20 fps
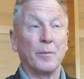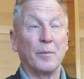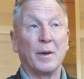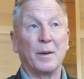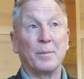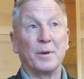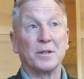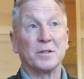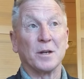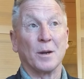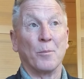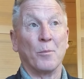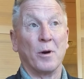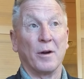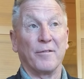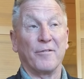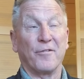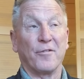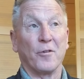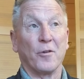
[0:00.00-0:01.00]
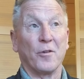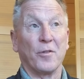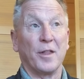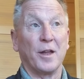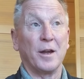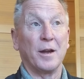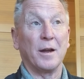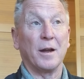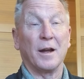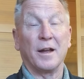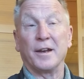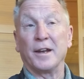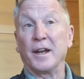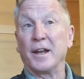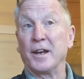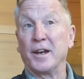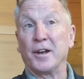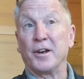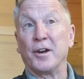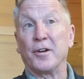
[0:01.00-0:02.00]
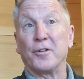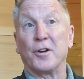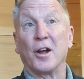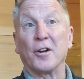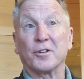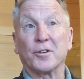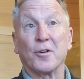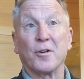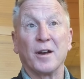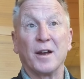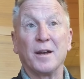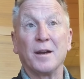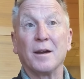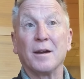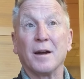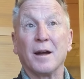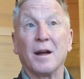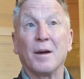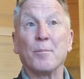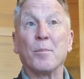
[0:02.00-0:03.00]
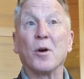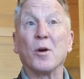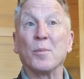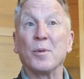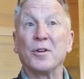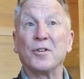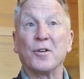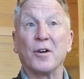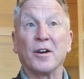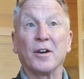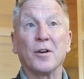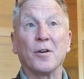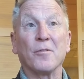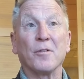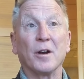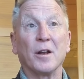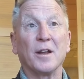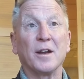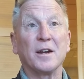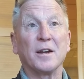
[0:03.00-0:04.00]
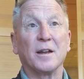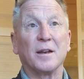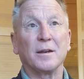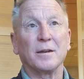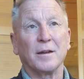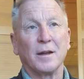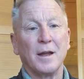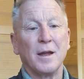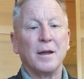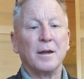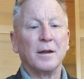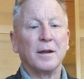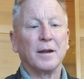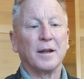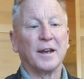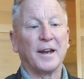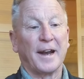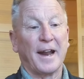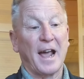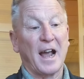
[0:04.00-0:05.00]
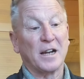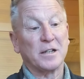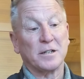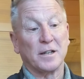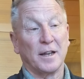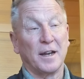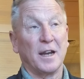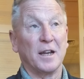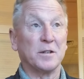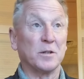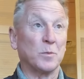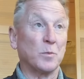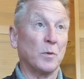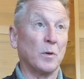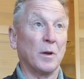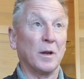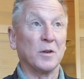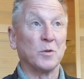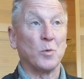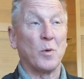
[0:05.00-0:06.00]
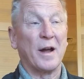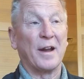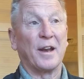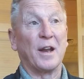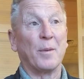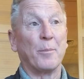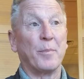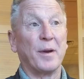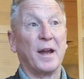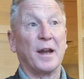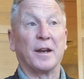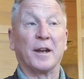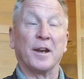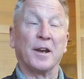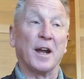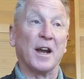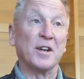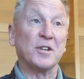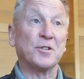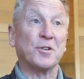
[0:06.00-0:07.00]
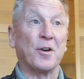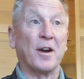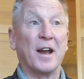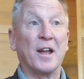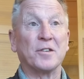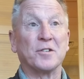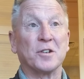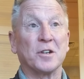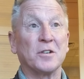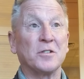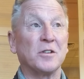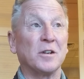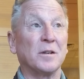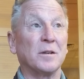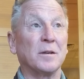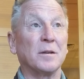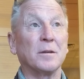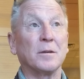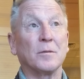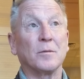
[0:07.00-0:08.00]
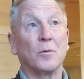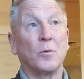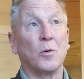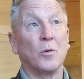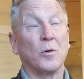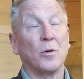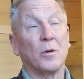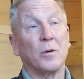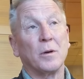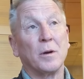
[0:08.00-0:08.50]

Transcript: maybe somewhat for an introductory bourbon drinker really, and it actually has wound up being a nice transition or